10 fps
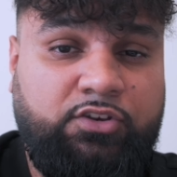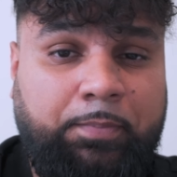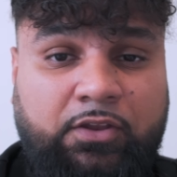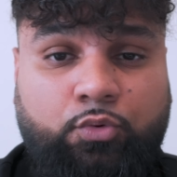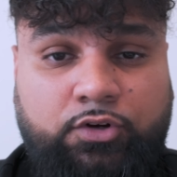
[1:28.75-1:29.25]

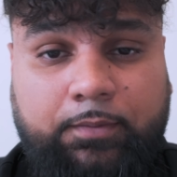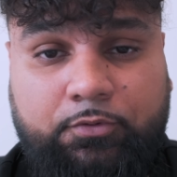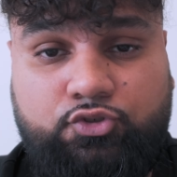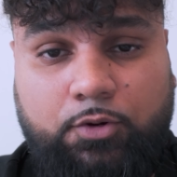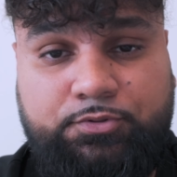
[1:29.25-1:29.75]
depends what type
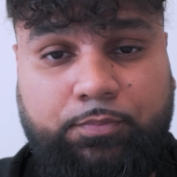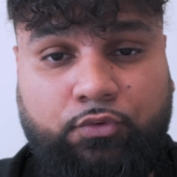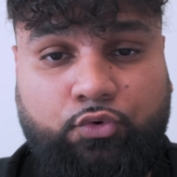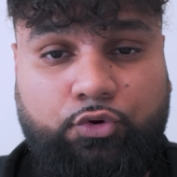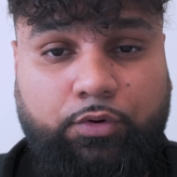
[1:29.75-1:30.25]
of
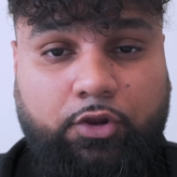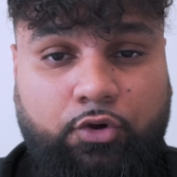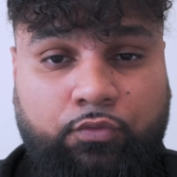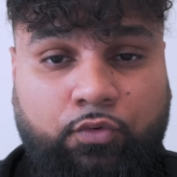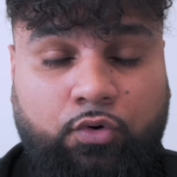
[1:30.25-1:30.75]
dropshipping store you want to
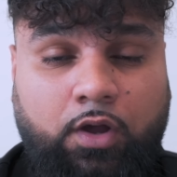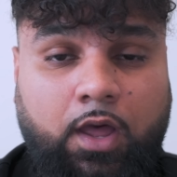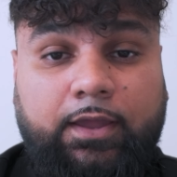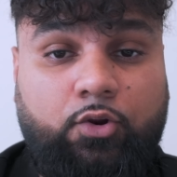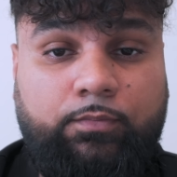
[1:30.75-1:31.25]
go for.
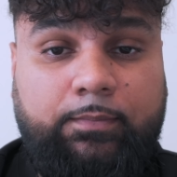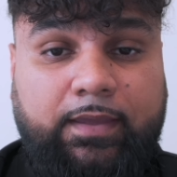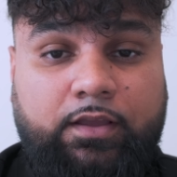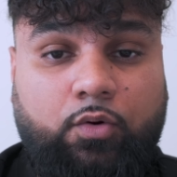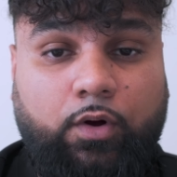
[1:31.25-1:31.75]
I normally
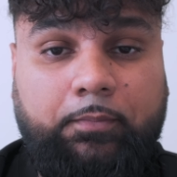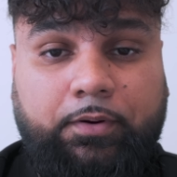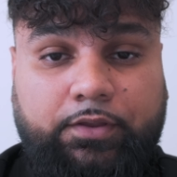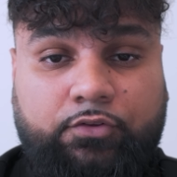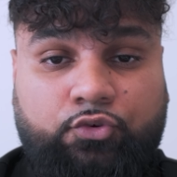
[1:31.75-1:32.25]
make a one
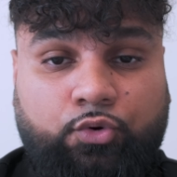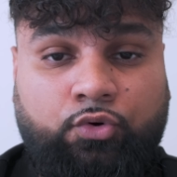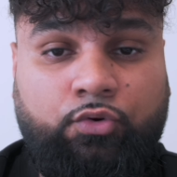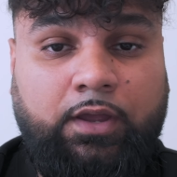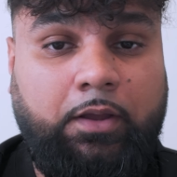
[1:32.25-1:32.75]
product
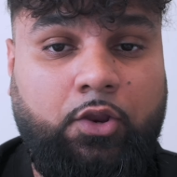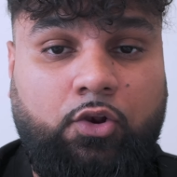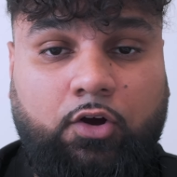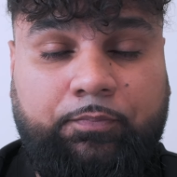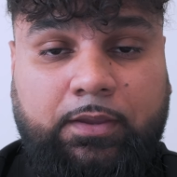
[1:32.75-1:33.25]
store. Now, I know a
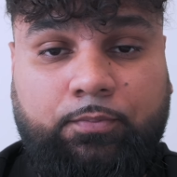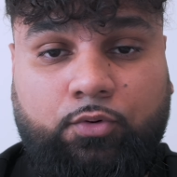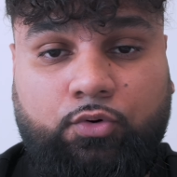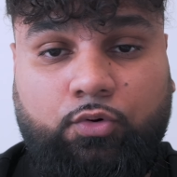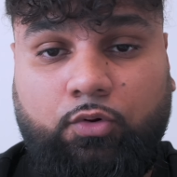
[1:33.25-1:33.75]
lot of
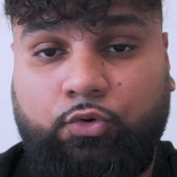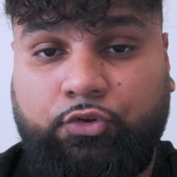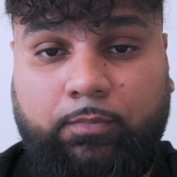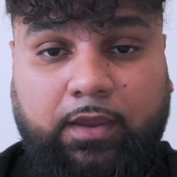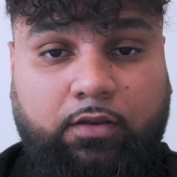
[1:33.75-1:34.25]
people
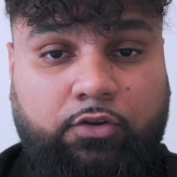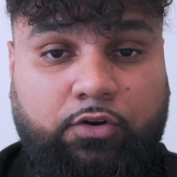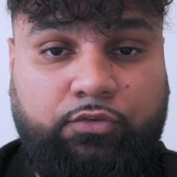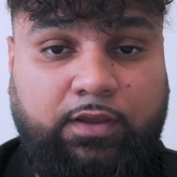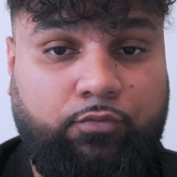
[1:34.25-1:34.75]
also make,
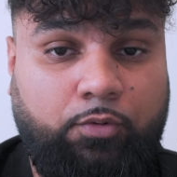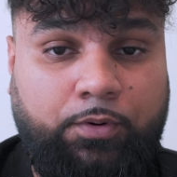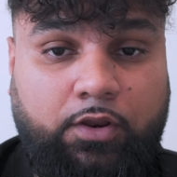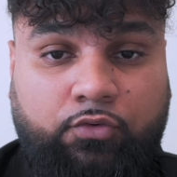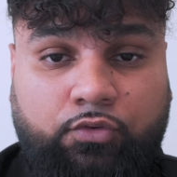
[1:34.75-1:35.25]
several
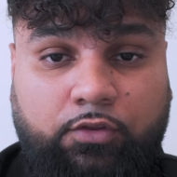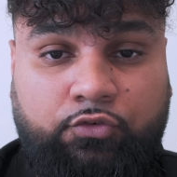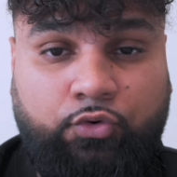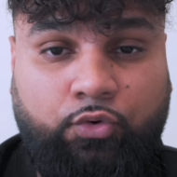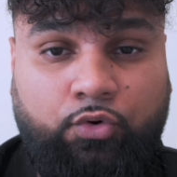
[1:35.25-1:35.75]
products in
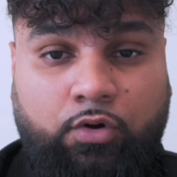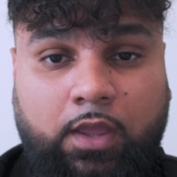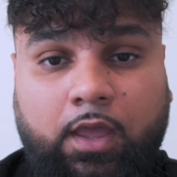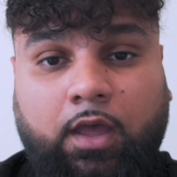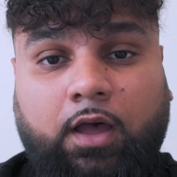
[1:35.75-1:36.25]
this store.
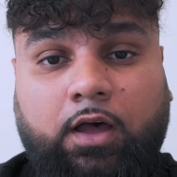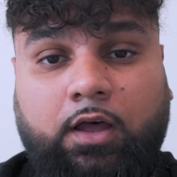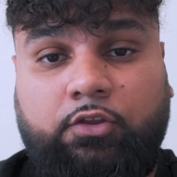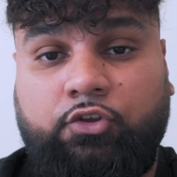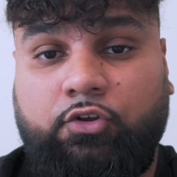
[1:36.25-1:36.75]

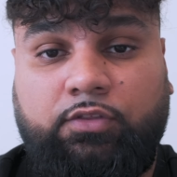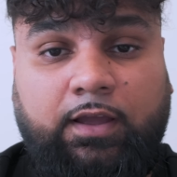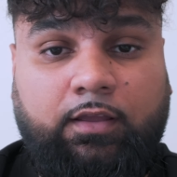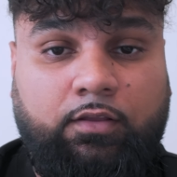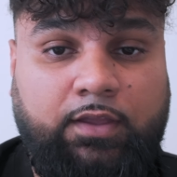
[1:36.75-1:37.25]

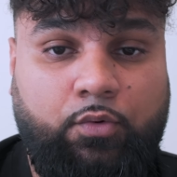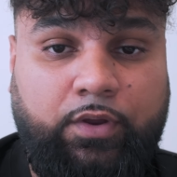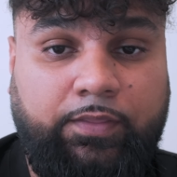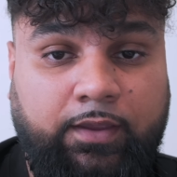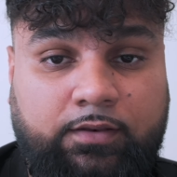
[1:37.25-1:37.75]
That
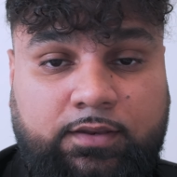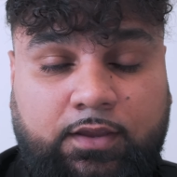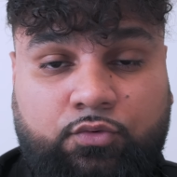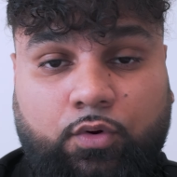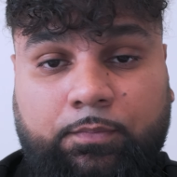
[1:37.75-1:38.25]
way they can
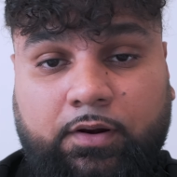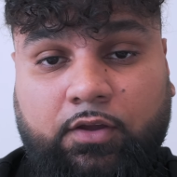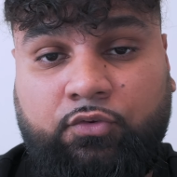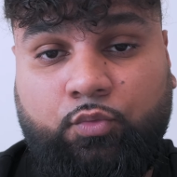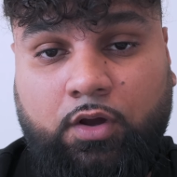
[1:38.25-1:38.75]
test what
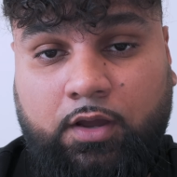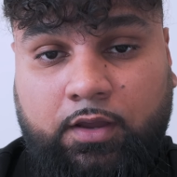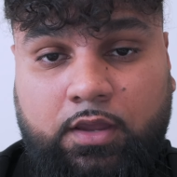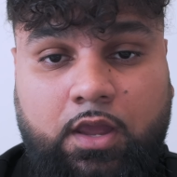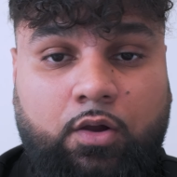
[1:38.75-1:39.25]
products
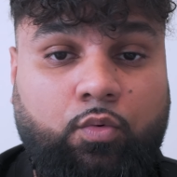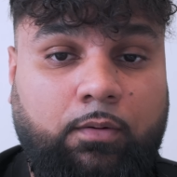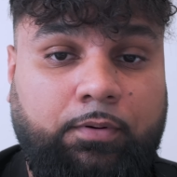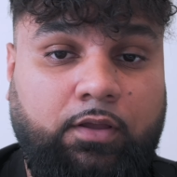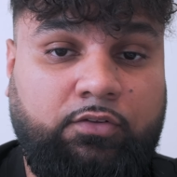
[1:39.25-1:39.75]
work,
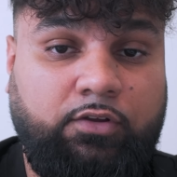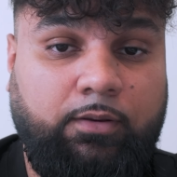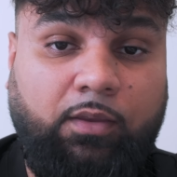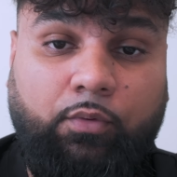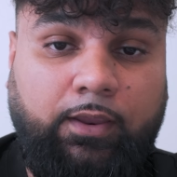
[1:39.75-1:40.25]
what products are going
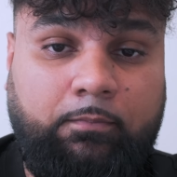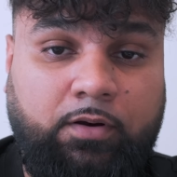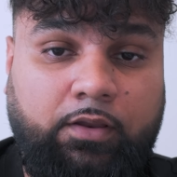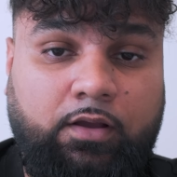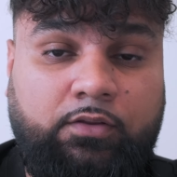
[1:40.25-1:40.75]
to be winning
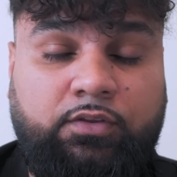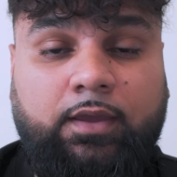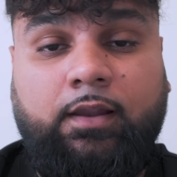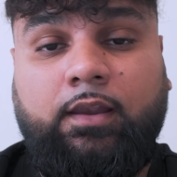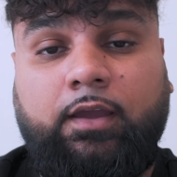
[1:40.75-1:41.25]
products.
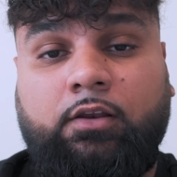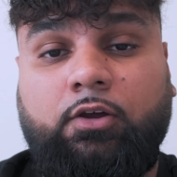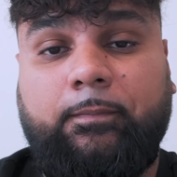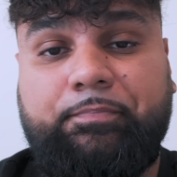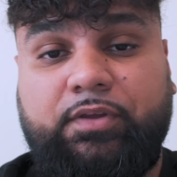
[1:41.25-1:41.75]
Like,
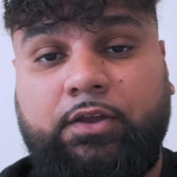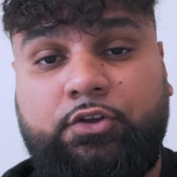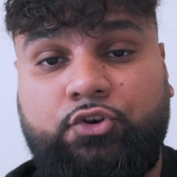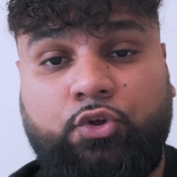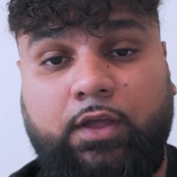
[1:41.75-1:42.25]
look, I
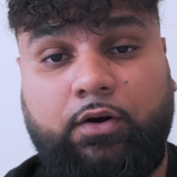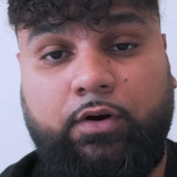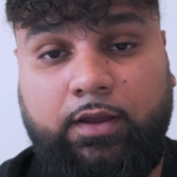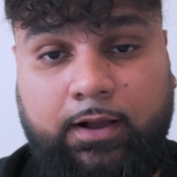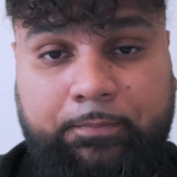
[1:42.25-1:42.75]
don't do that,
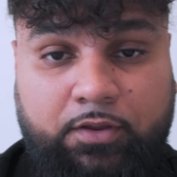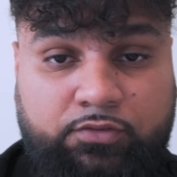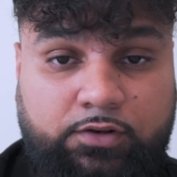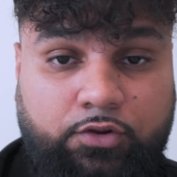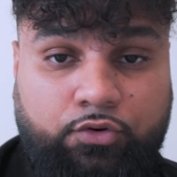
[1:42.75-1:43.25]
right? I
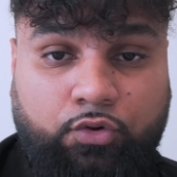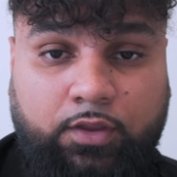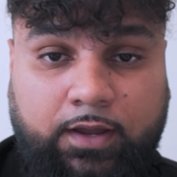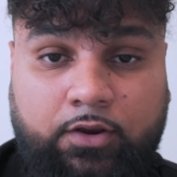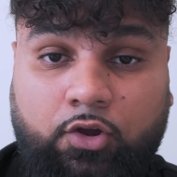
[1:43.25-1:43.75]
personally don't do
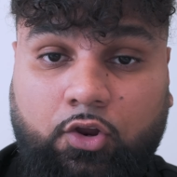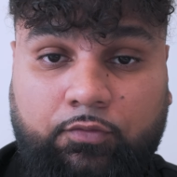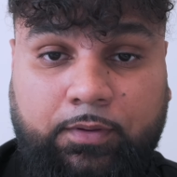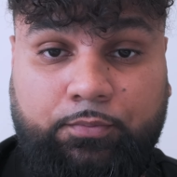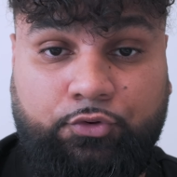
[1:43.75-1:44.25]
that. I know a lot
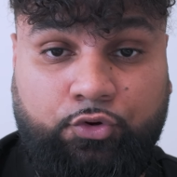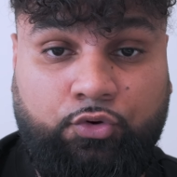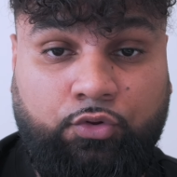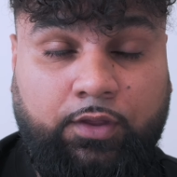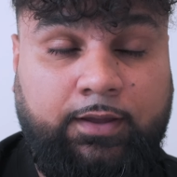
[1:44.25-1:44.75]
of people do
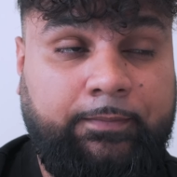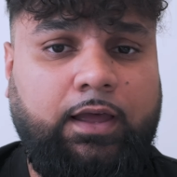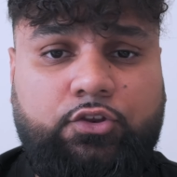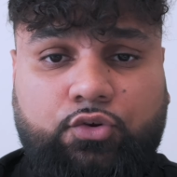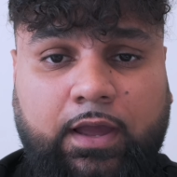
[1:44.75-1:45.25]
that.
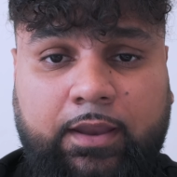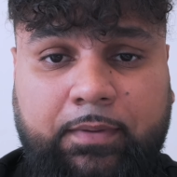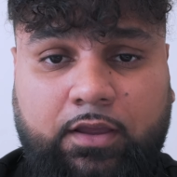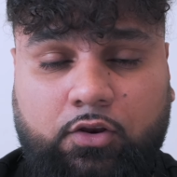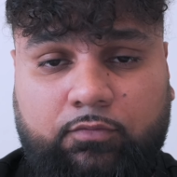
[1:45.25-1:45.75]
And you can
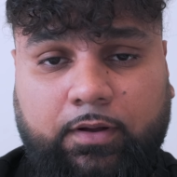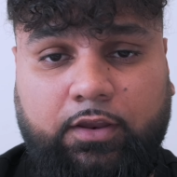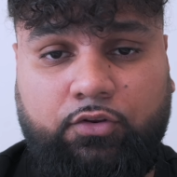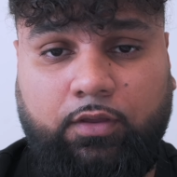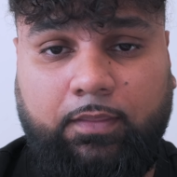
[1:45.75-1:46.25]
make a lot of
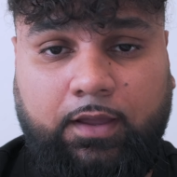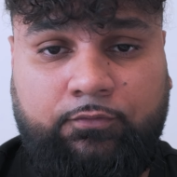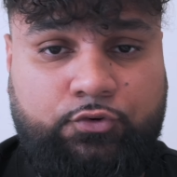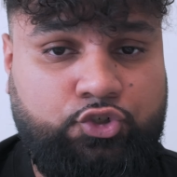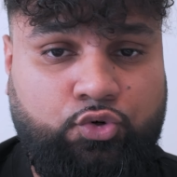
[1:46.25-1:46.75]
money doing
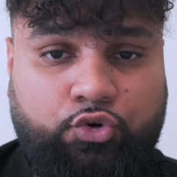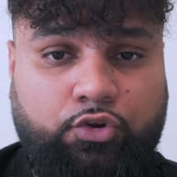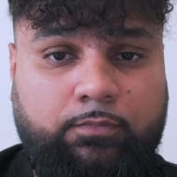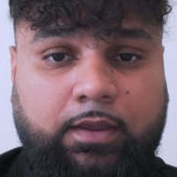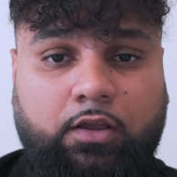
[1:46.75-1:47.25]
that. For sure, you
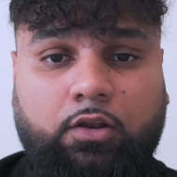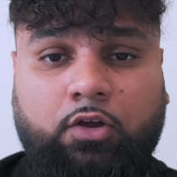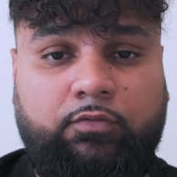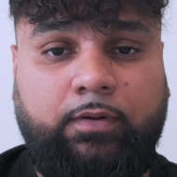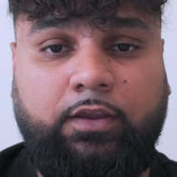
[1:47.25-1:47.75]
can make a
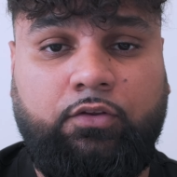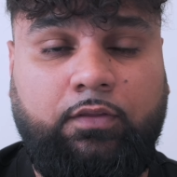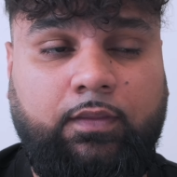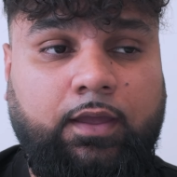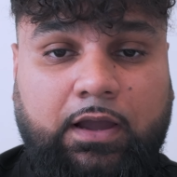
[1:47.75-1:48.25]
lot of money
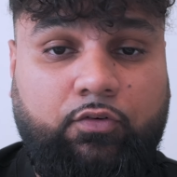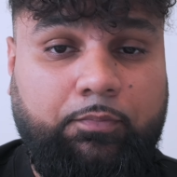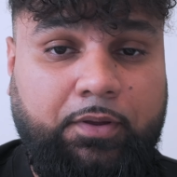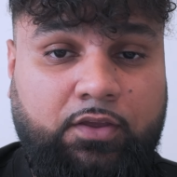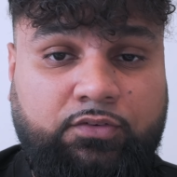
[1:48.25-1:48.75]
doing that.
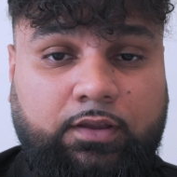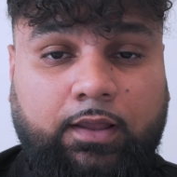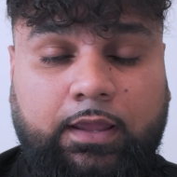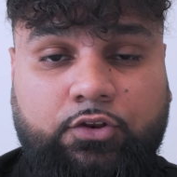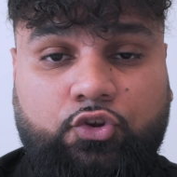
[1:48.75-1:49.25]
However, personally, I
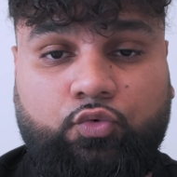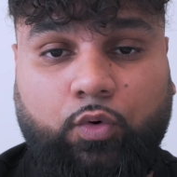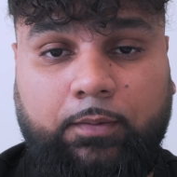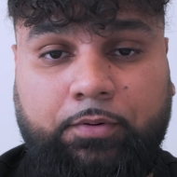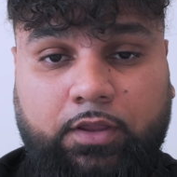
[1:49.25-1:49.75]
like to use
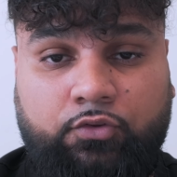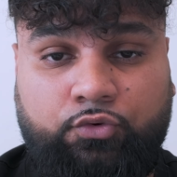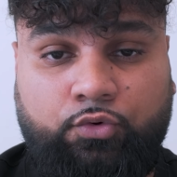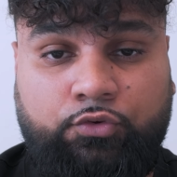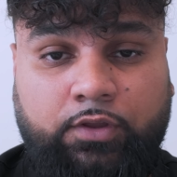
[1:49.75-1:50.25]
one product
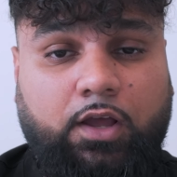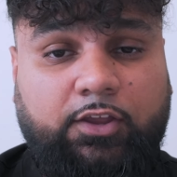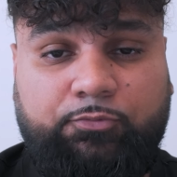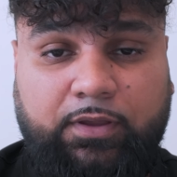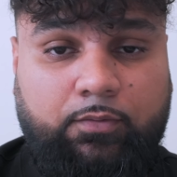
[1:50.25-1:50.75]
stores. I'll
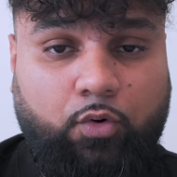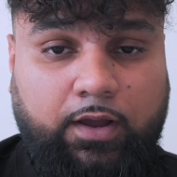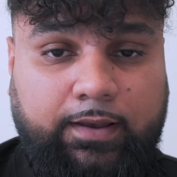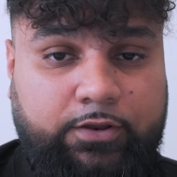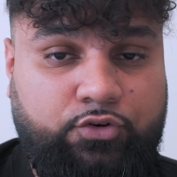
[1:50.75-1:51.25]
explain
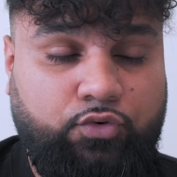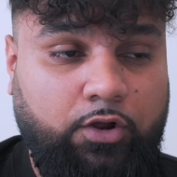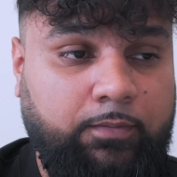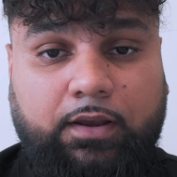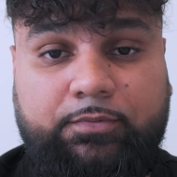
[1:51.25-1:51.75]
why later
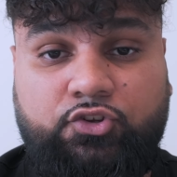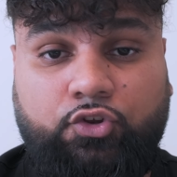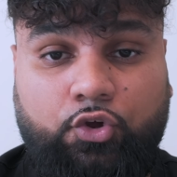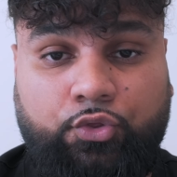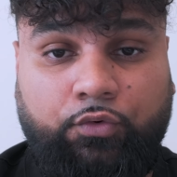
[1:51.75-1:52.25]
on, but let me just
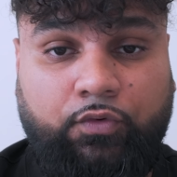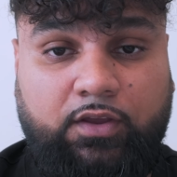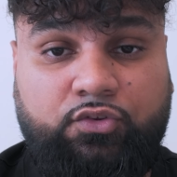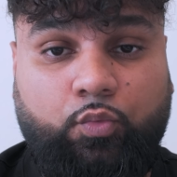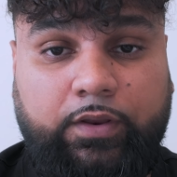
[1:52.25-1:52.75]
go through
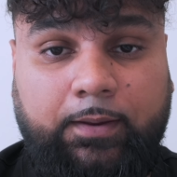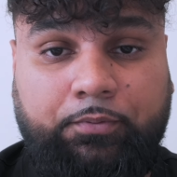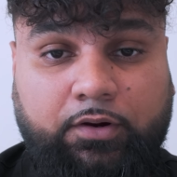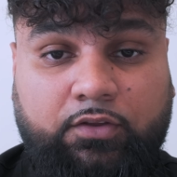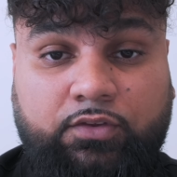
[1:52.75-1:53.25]
first the winning
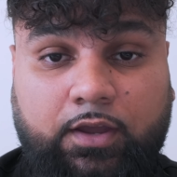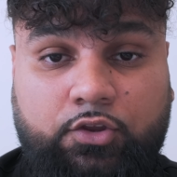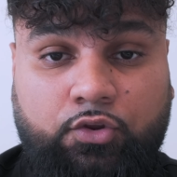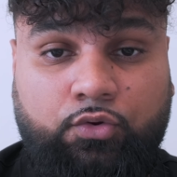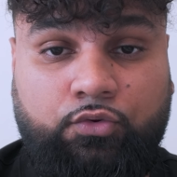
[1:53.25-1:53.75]
products that I
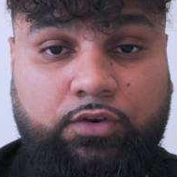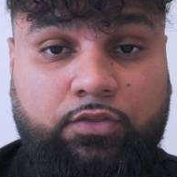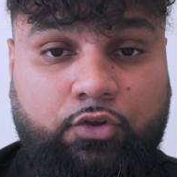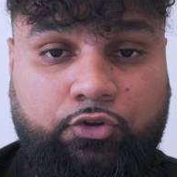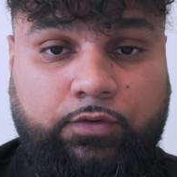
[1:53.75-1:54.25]
used in those